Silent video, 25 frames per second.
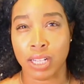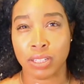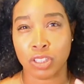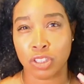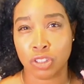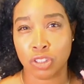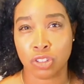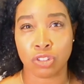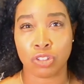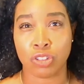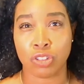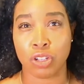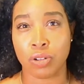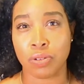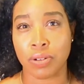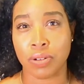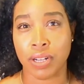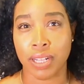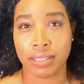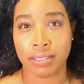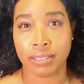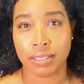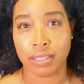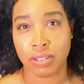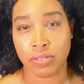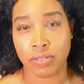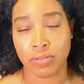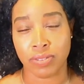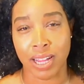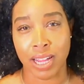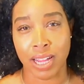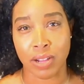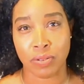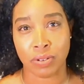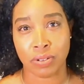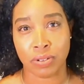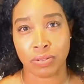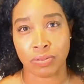I just don't
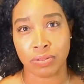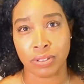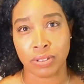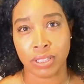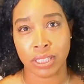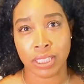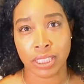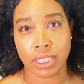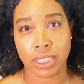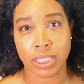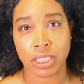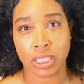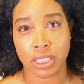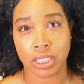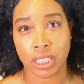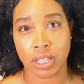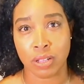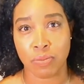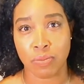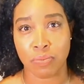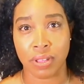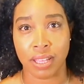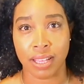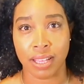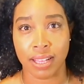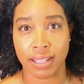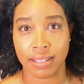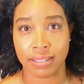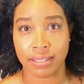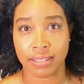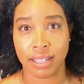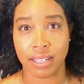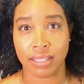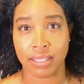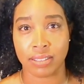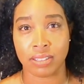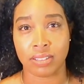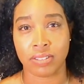identify with religion
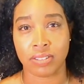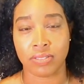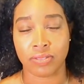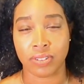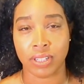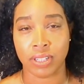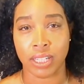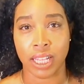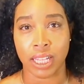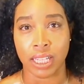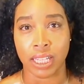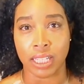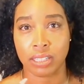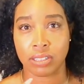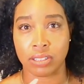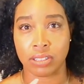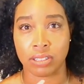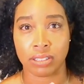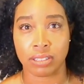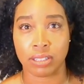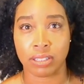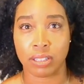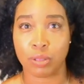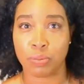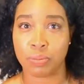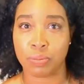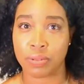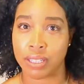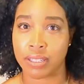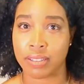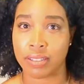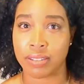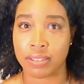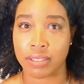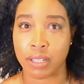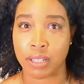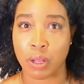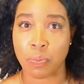because I just feel like it just keeps
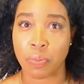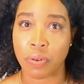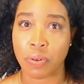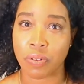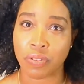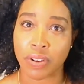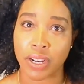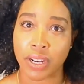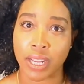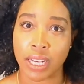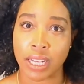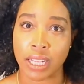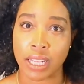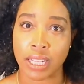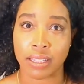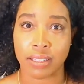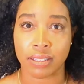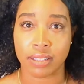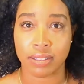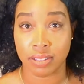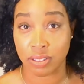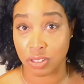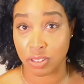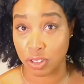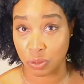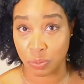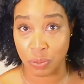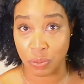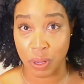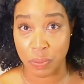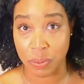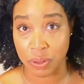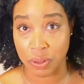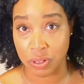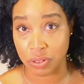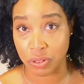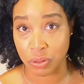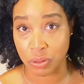us separated. This is just my
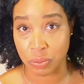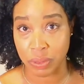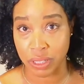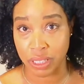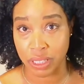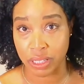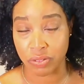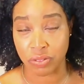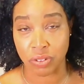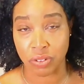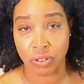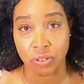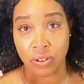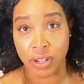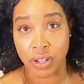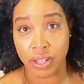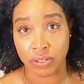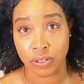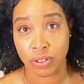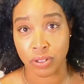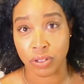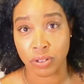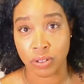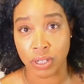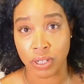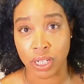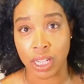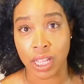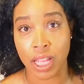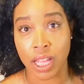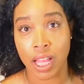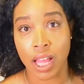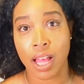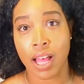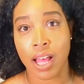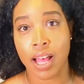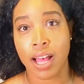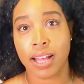personal beliefs. You don't have to agree.
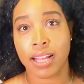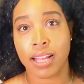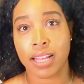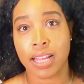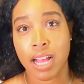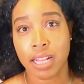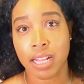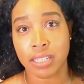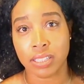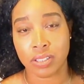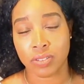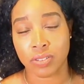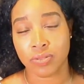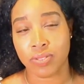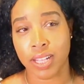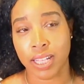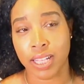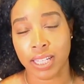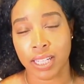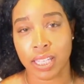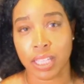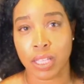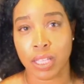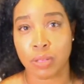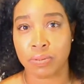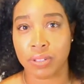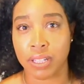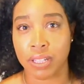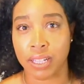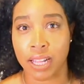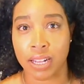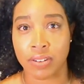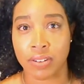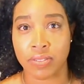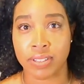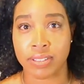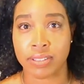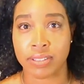I just feel like it keeps a
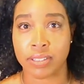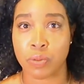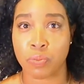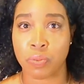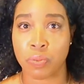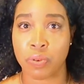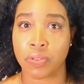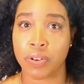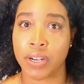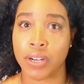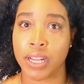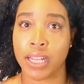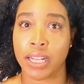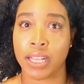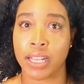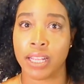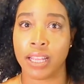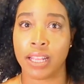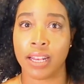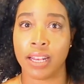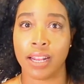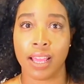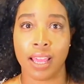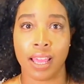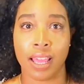lot of us separated,